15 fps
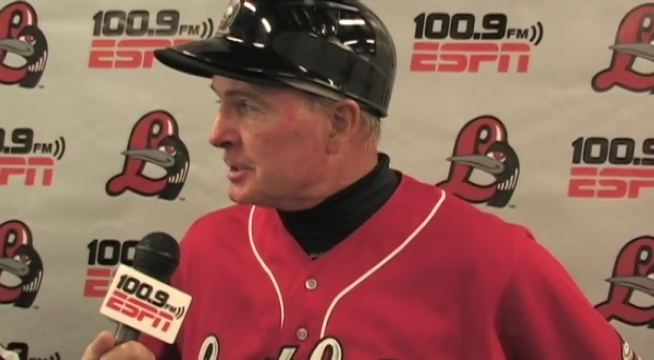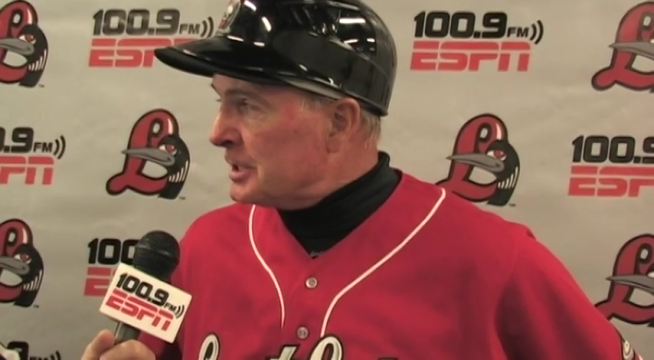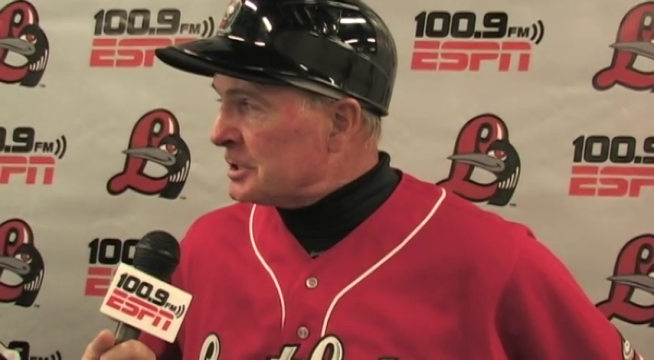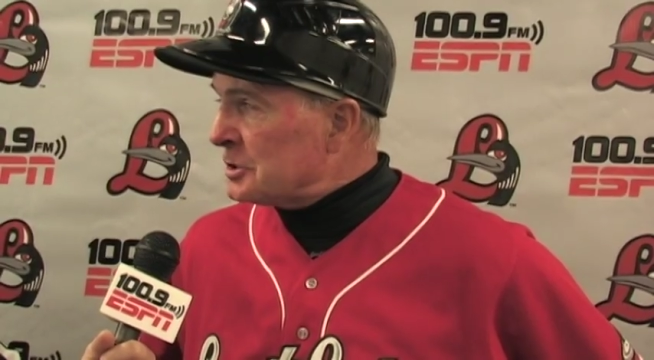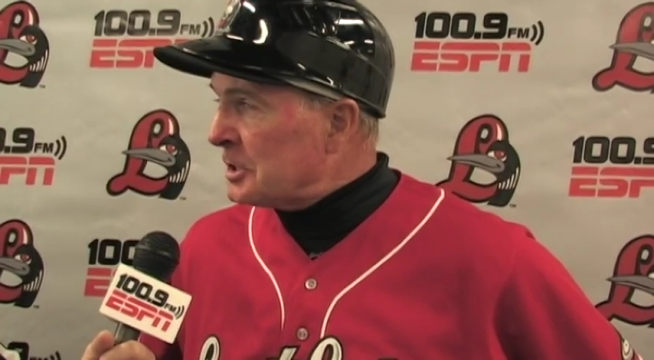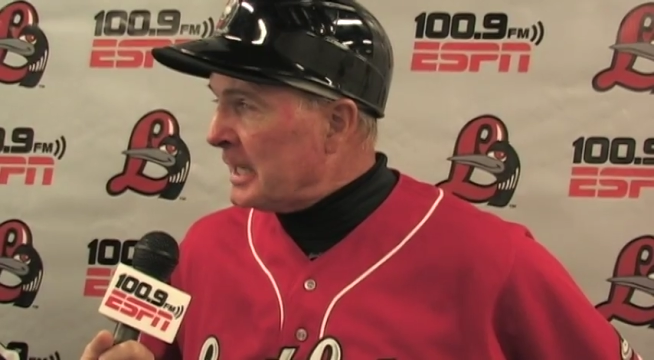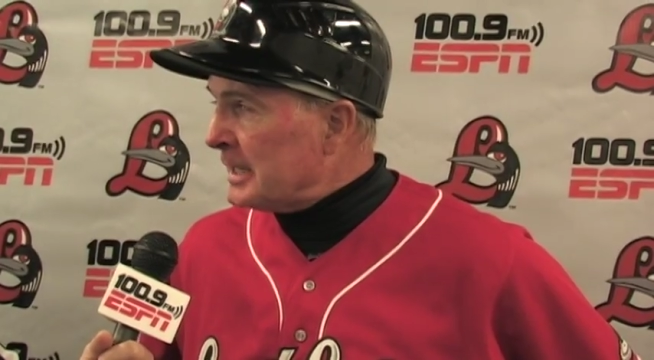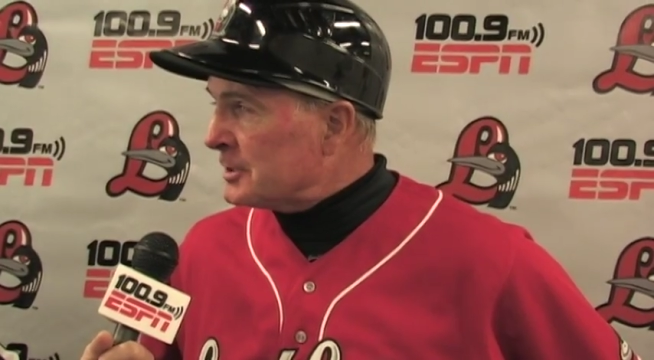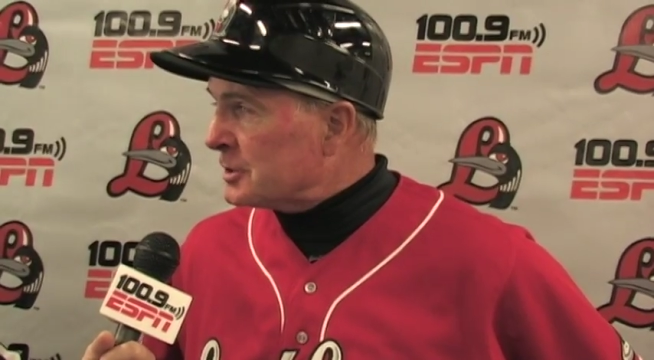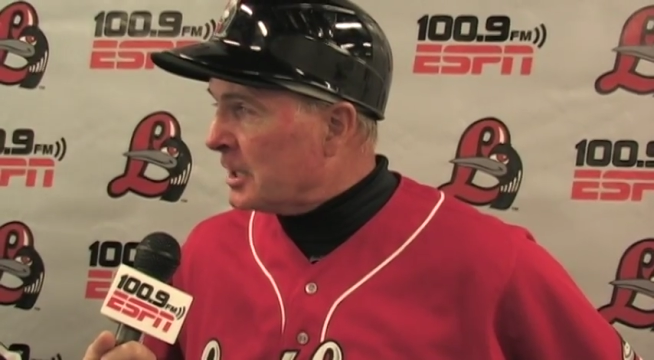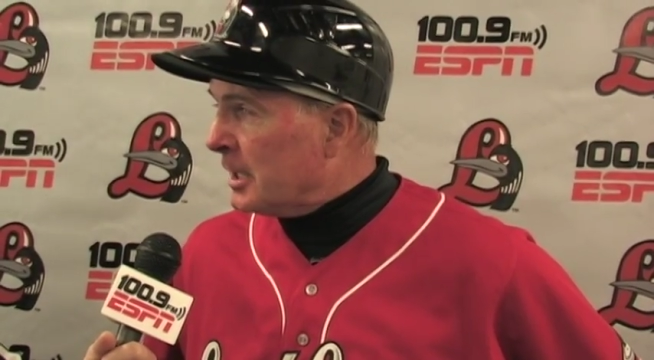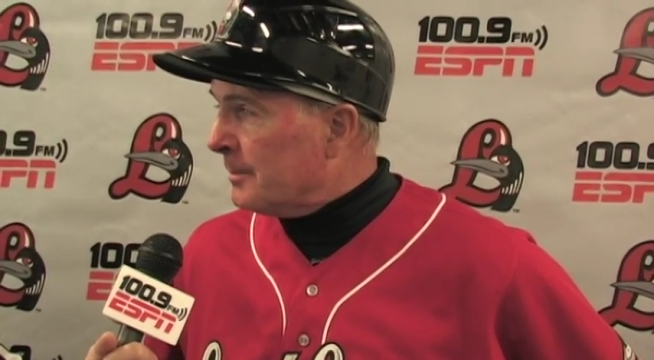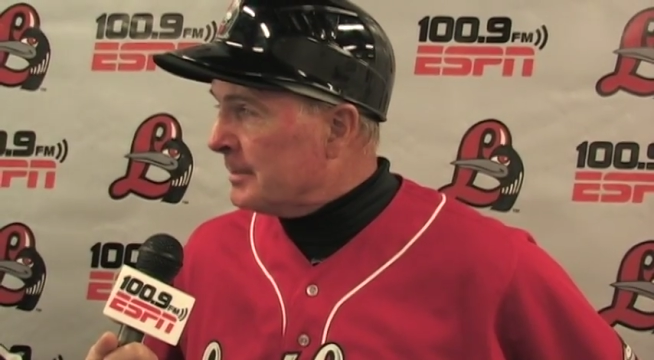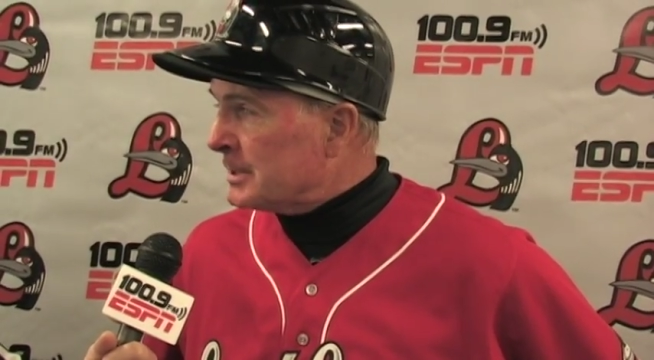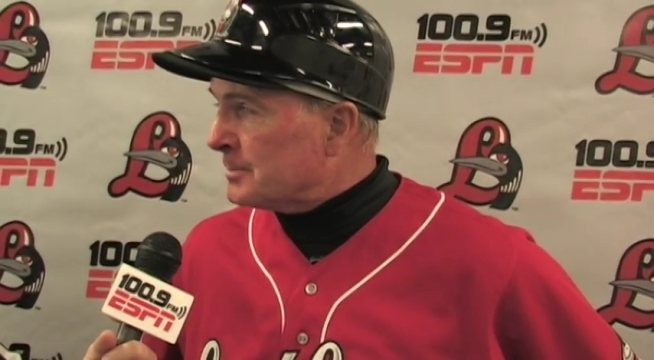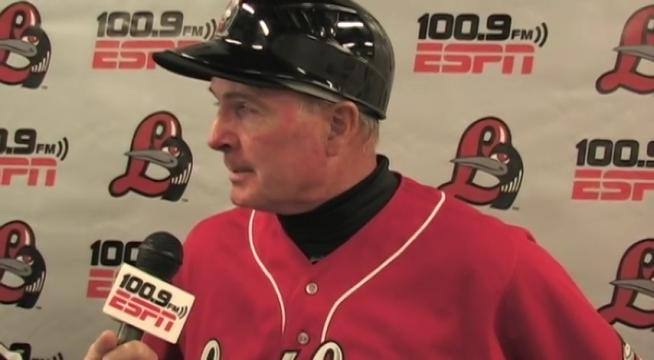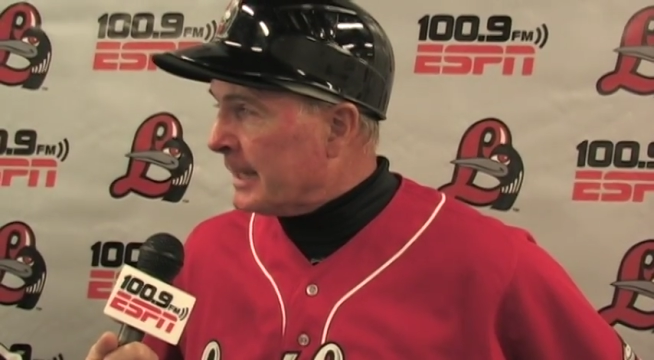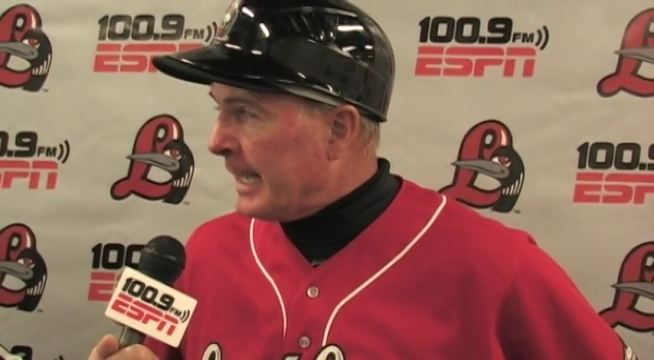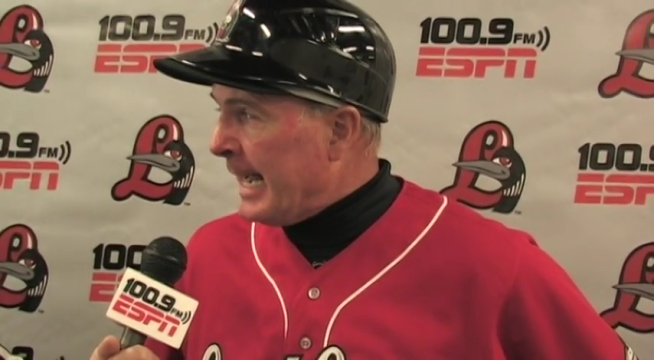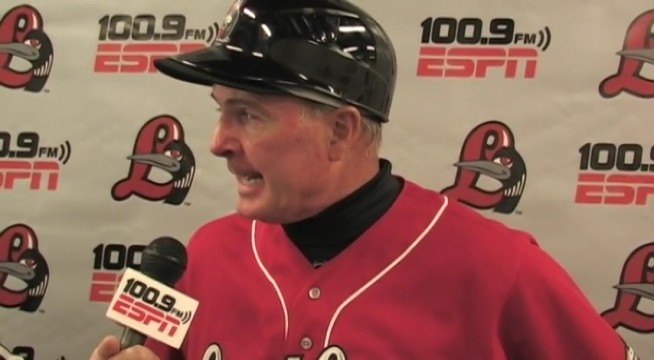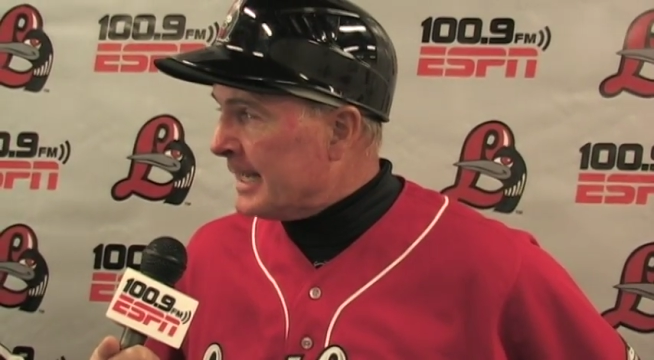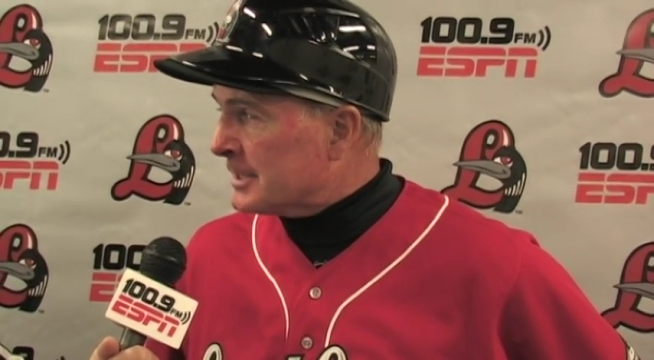his changeup. His
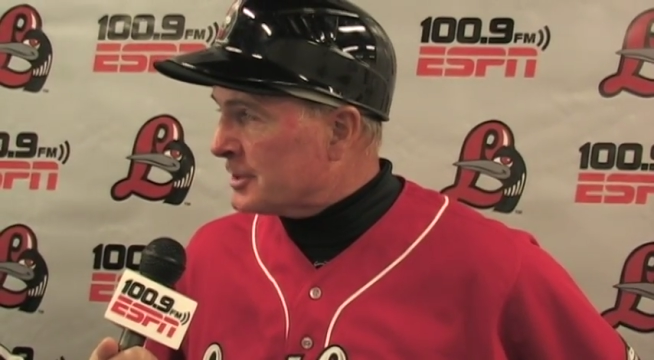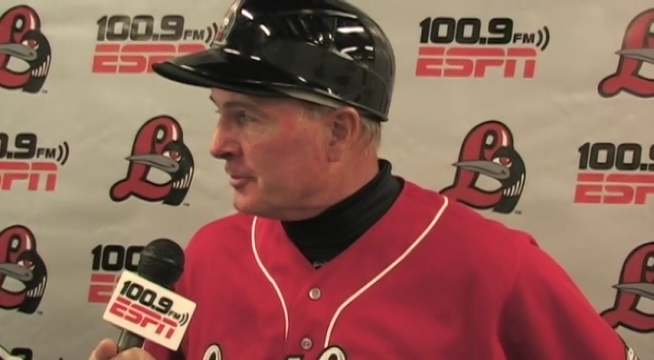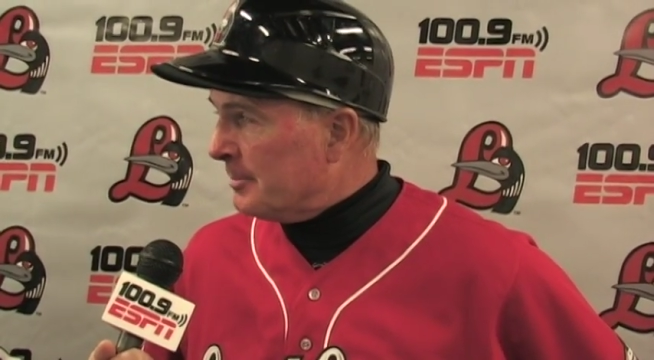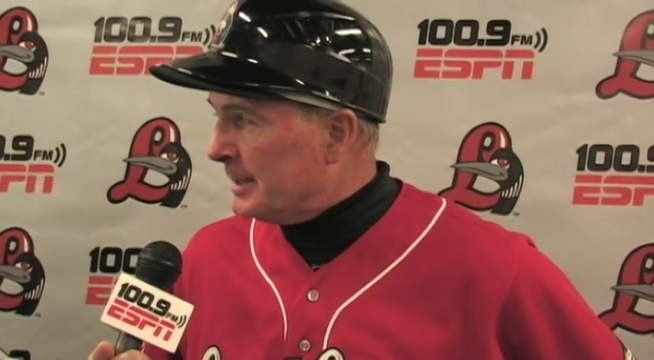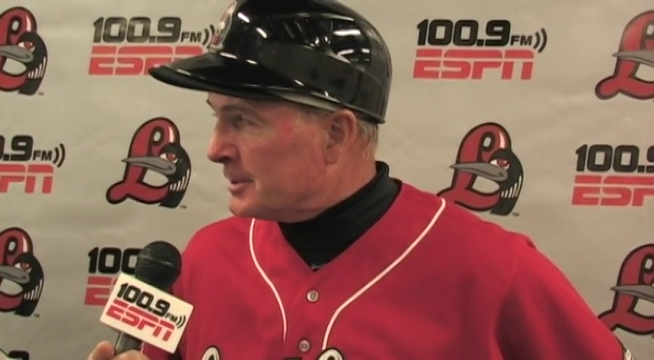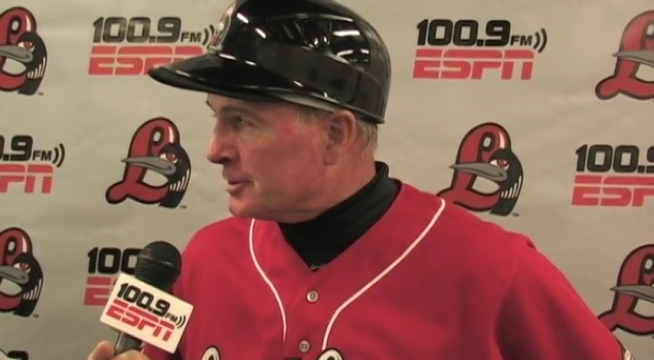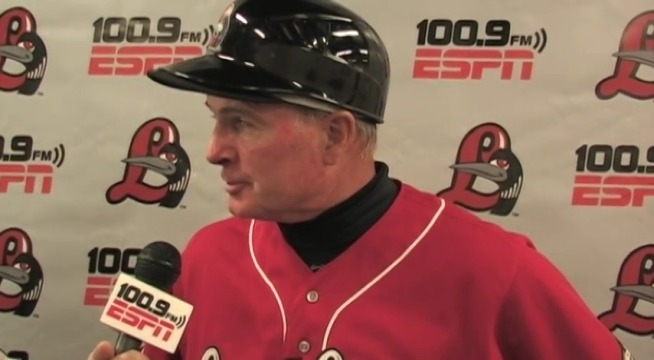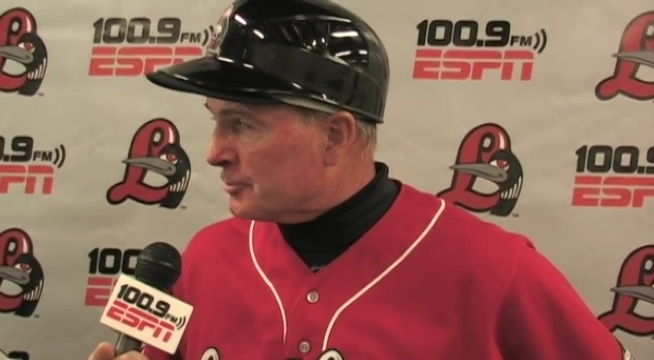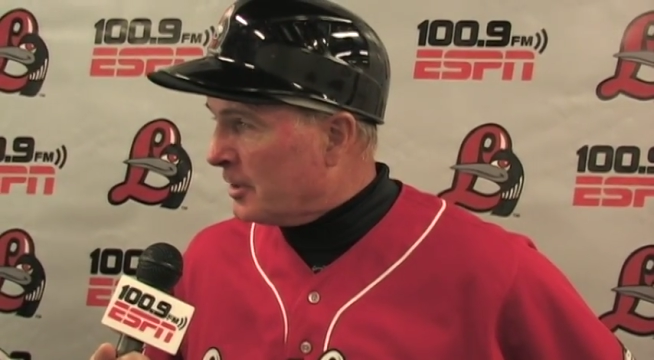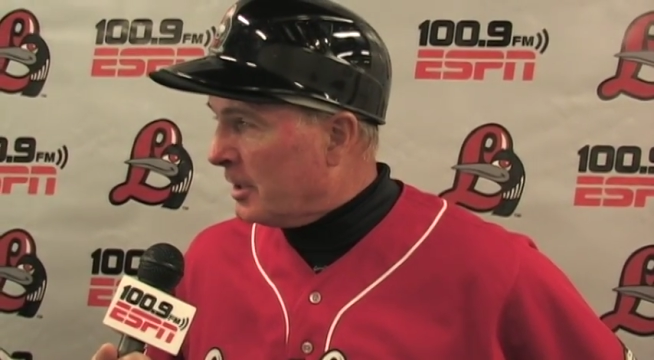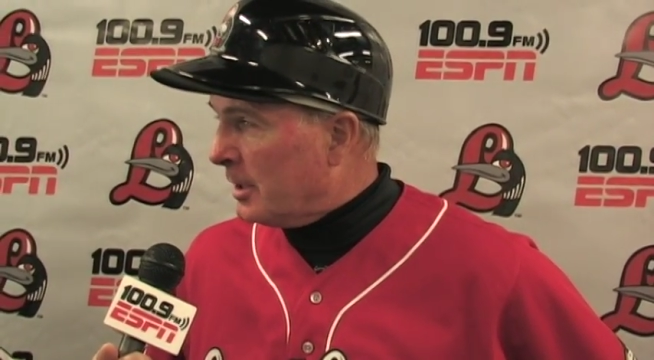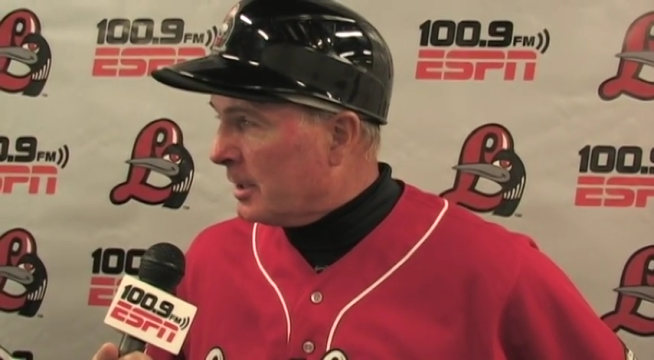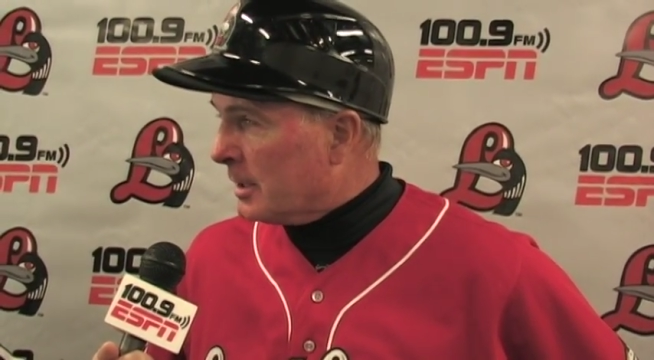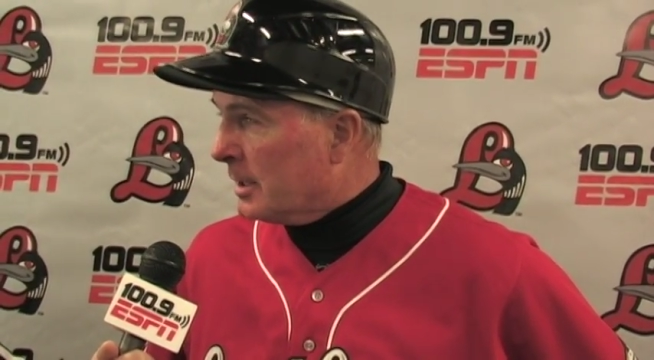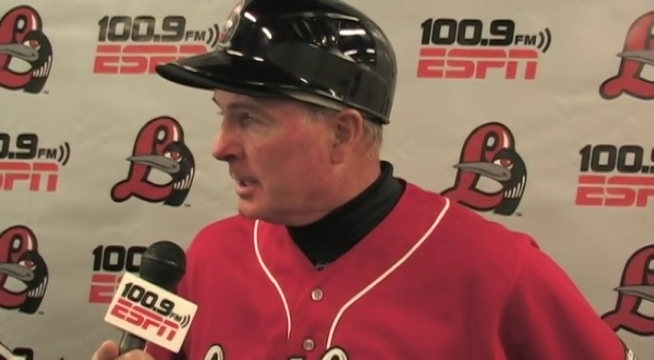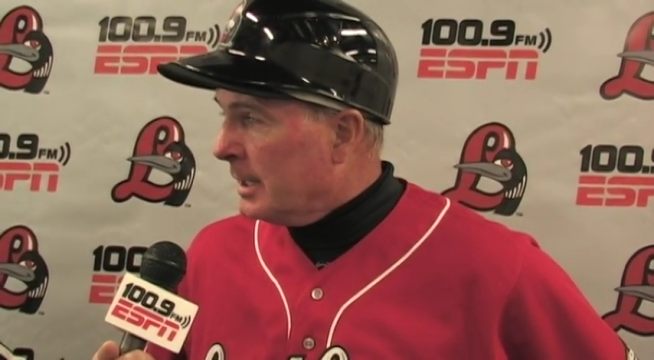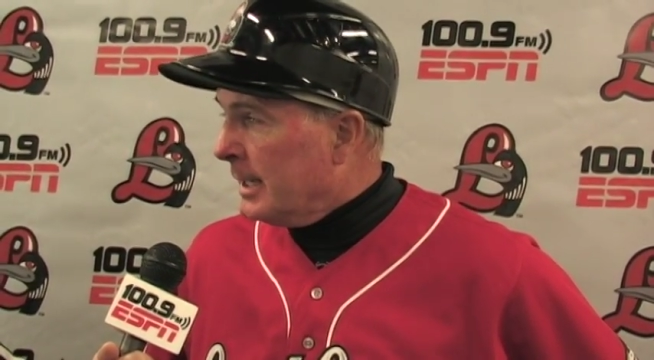mechanics have been strong.